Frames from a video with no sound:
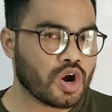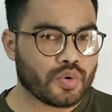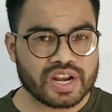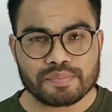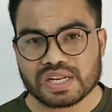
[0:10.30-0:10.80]

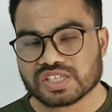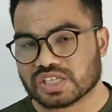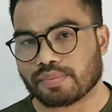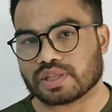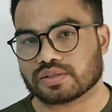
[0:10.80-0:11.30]
When a bill is
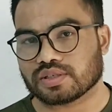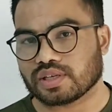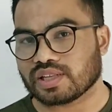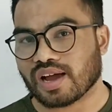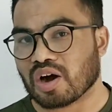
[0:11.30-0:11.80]
tabled
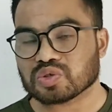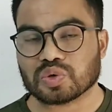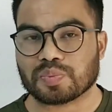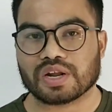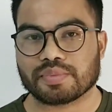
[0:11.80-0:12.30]
in the House
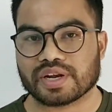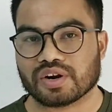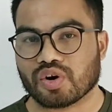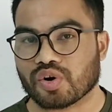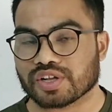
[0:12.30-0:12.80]
of
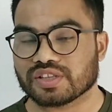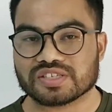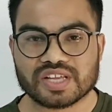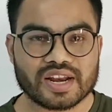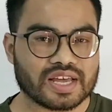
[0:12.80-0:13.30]
Parliament or in the
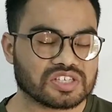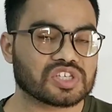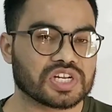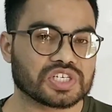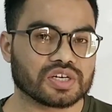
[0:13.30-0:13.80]
state
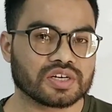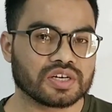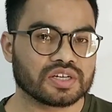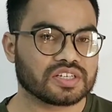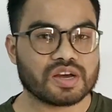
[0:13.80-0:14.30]
legislature,
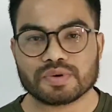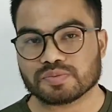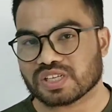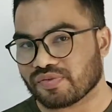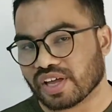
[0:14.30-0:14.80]
there
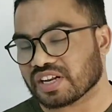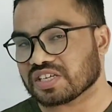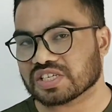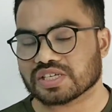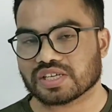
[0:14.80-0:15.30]
must be debate and
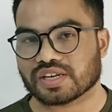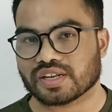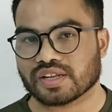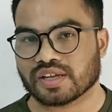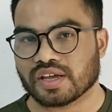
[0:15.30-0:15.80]
discussion.
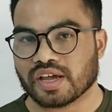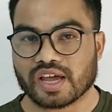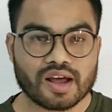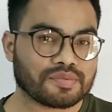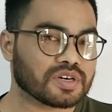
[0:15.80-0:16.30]

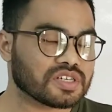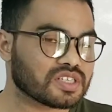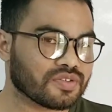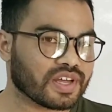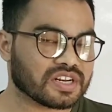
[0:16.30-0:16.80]
And after
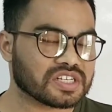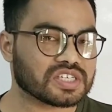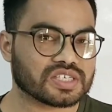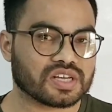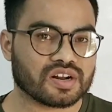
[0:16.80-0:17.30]
this debate and
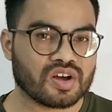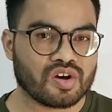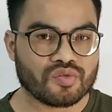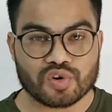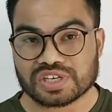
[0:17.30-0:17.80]
discussion,
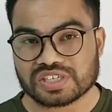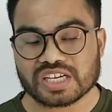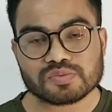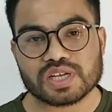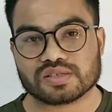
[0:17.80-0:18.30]
voting
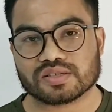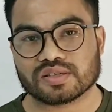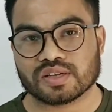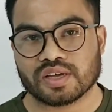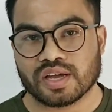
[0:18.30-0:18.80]
takes
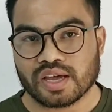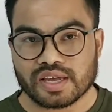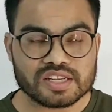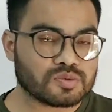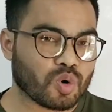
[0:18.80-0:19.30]
place.
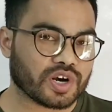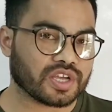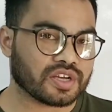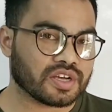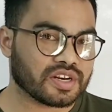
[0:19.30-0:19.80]
In this body,
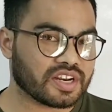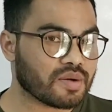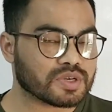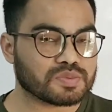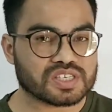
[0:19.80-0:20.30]

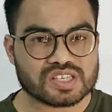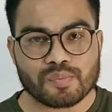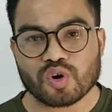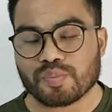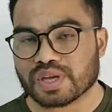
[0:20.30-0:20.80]
there must be
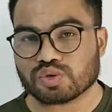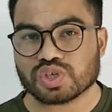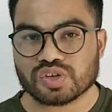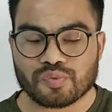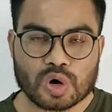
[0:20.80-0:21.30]
support of
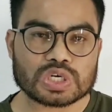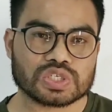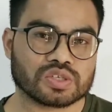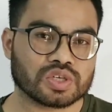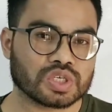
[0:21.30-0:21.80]
majority of
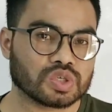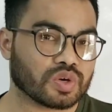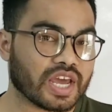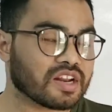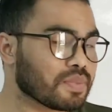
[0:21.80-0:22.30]
votes to
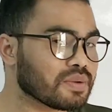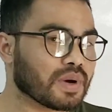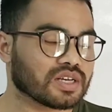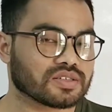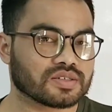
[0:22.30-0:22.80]
get the bill
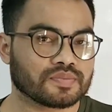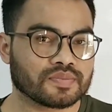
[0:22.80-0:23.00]
passed.